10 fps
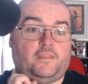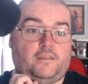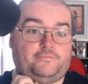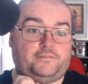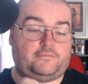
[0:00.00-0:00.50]

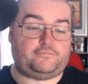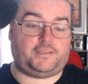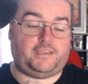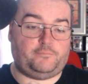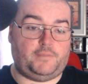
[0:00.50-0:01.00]

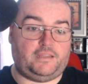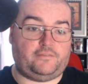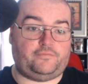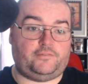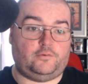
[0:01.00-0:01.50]
forgive me
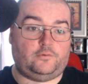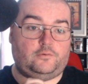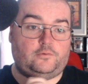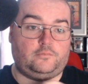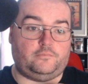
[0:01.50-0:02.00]
if
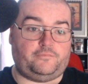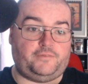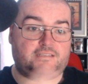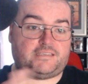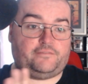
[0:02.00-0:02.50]
your
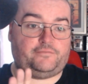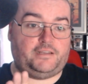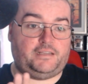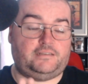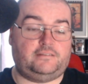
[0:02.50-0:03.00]
feeds get
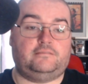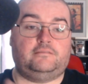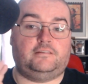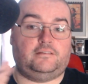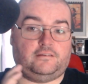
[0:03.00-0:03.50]
flooded.
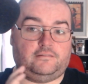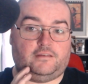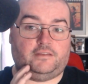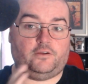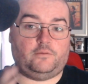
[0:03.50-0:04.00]

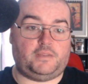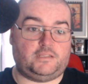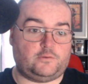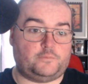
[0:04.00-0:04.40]
I don't mean to